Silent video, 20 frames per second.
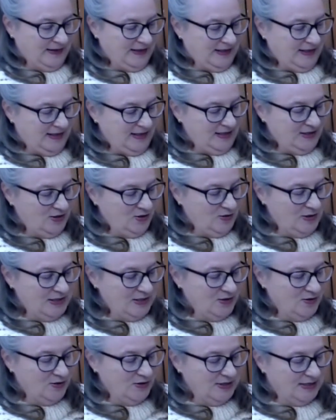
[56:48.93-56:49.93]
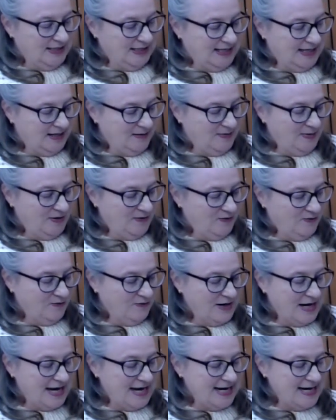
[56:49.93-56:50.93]
It's always good to get a bit of
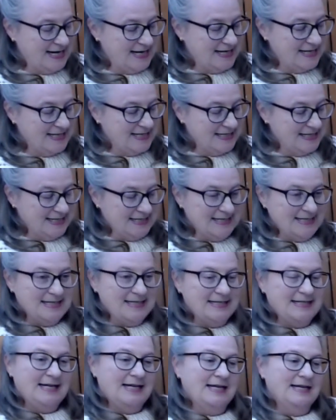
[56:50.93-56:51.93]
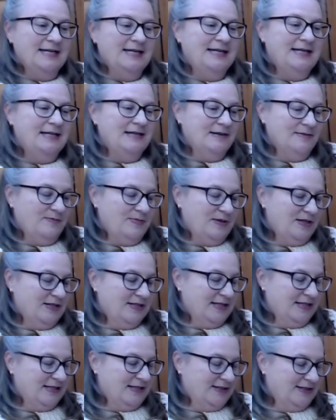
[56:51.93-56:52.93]
rain down here, because
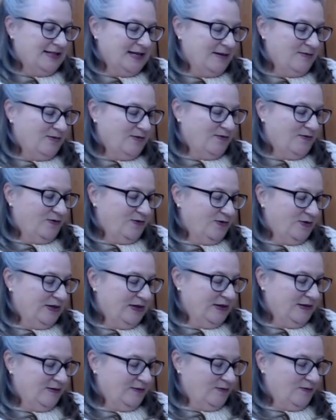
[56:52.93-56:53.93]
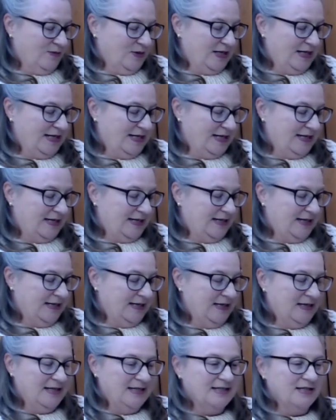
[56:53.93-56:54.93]
as I was saying before,
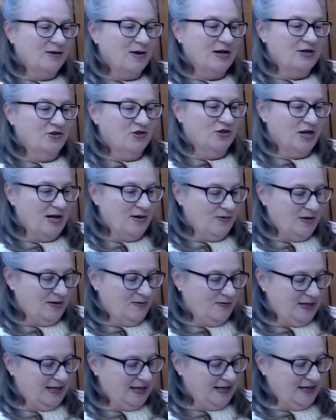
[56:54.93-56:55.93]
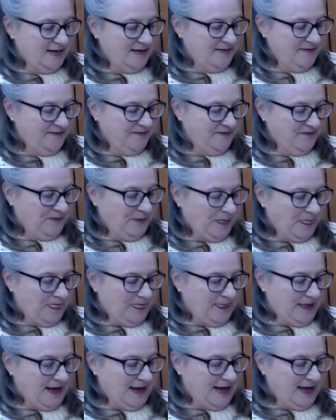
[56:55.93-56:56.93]
it's quite dry where we are,
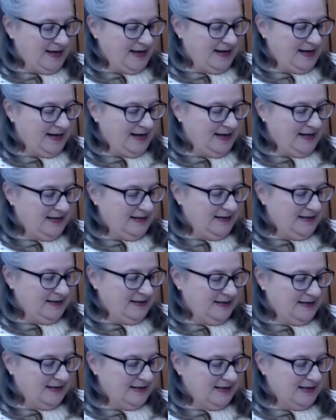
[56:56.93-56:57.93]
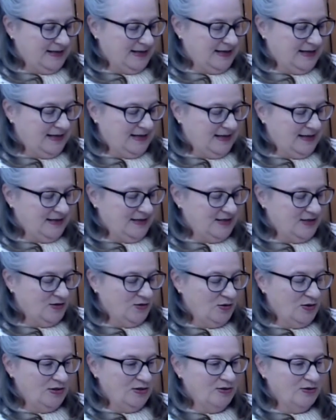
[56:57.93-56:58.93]
and the
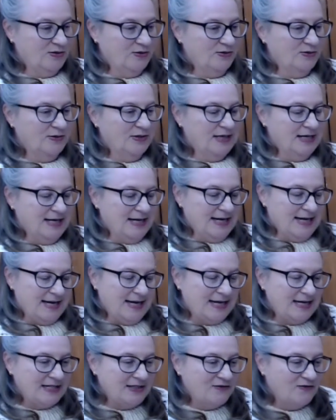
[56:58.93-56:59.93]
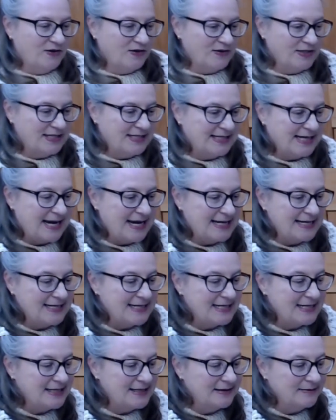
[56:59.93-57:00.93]
soil is very
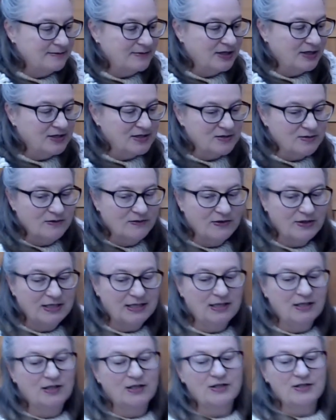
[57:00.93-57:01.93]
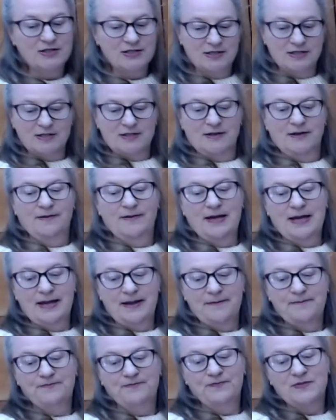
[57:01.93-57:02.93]
sandy because we're very close
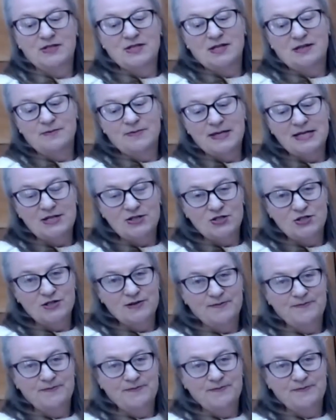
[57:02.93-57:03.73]
to the beach,